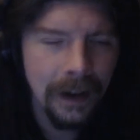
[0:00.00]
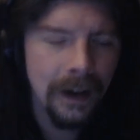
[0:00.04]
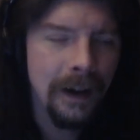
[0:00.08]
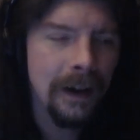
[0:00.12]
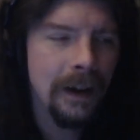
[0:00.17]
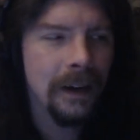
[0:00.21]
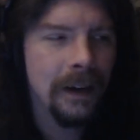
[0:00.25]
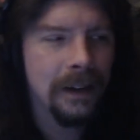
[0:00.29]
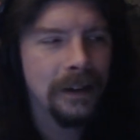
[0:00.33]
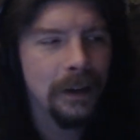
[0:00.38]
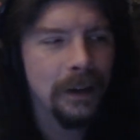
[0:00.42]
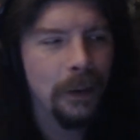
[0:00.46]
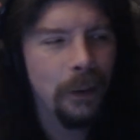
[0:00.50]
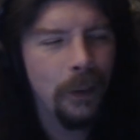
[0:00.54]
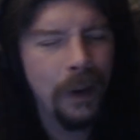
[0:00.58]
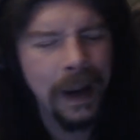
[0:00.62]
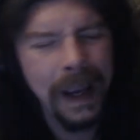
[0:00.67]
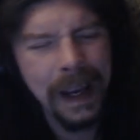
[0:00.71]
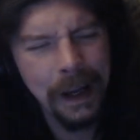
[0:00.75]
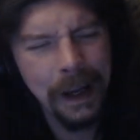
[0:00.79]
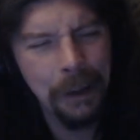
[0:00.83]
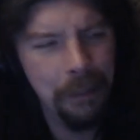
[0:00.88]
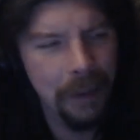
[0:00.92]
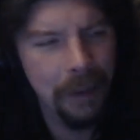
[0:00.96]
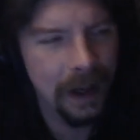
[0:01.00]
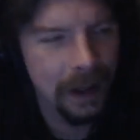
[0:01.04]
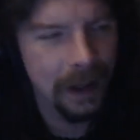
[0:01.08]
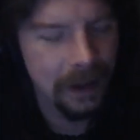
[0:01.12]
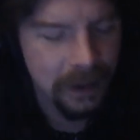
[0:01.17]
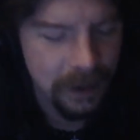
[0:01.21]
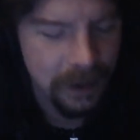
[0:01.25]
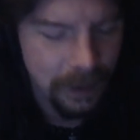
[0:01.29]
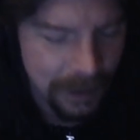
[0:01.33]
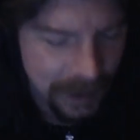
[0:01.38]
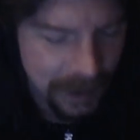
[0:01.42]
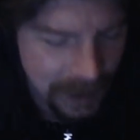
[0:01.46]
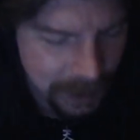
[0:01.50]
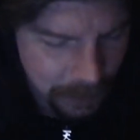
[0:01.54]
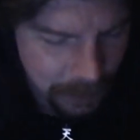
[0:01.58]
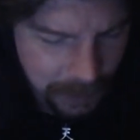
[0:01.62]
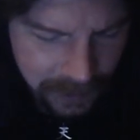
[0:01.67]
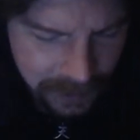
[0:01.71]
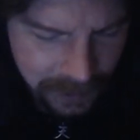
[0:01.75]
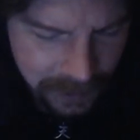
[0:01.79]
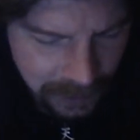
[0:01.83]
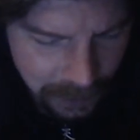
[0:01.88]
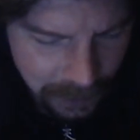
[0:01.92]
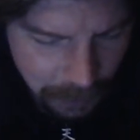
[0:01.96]
I said, wait a minute, dude. He
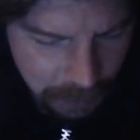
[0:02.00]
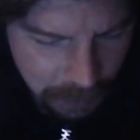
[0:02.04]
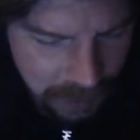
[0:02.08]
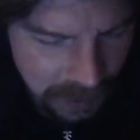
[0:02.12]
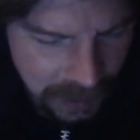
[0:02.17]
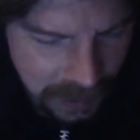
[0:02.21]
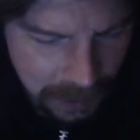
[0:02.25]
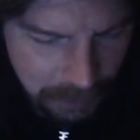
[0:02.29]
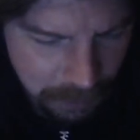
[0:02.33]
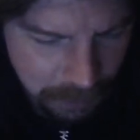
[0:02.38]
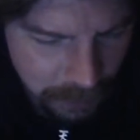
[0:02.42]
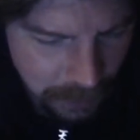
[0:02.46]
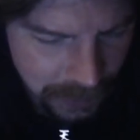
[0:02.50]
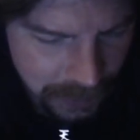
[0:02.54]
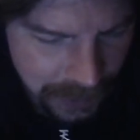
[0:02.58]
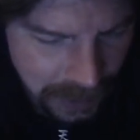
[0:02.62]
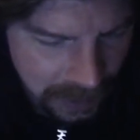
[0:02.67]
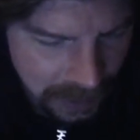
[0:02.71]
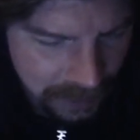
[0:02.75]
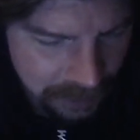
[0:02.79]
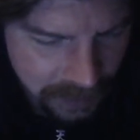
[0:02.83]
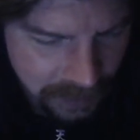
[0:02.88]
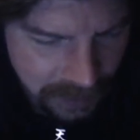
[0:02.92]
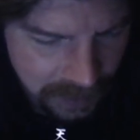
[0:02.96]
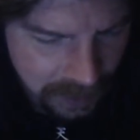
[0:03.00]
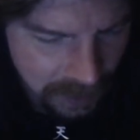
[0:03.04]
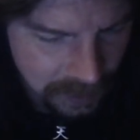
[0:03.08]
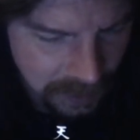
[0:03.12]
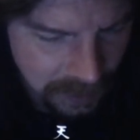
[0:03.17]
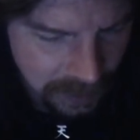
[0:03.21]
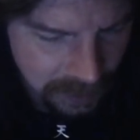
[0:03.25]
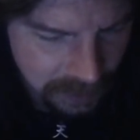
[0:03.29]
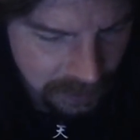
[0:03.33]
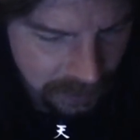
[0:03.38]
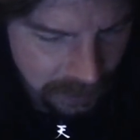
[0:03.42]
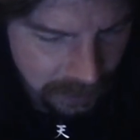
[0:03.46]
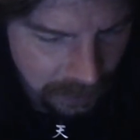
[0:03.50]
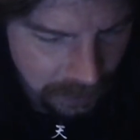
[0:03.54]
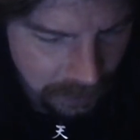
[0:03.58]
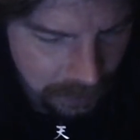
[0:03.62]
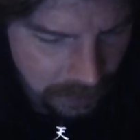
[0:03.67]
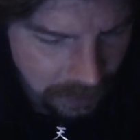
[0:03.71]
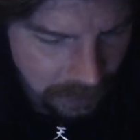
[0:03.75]
was still playing ball not even 10 years ago.